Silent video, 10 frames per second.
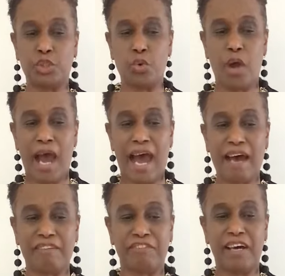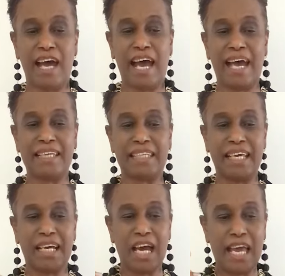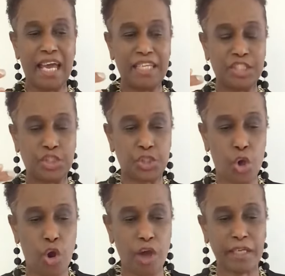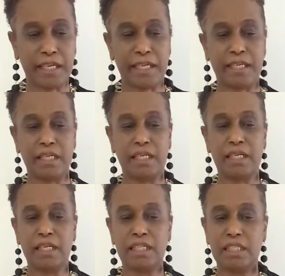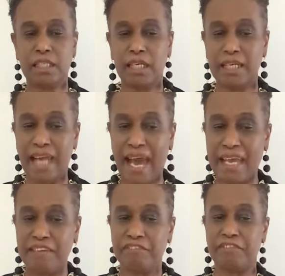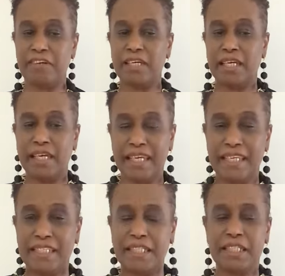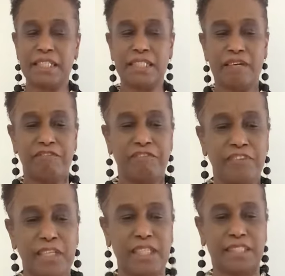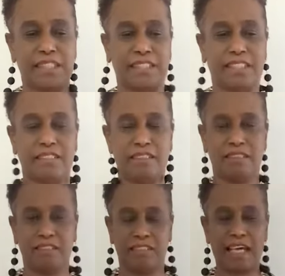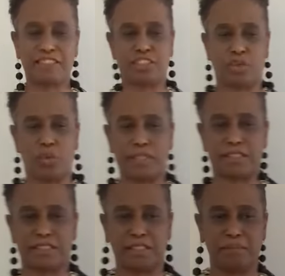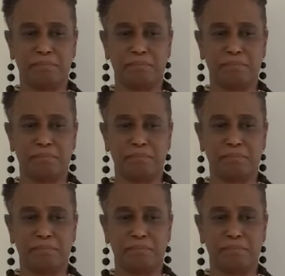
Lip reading: you have and enjoying life in the fullest? That's the question.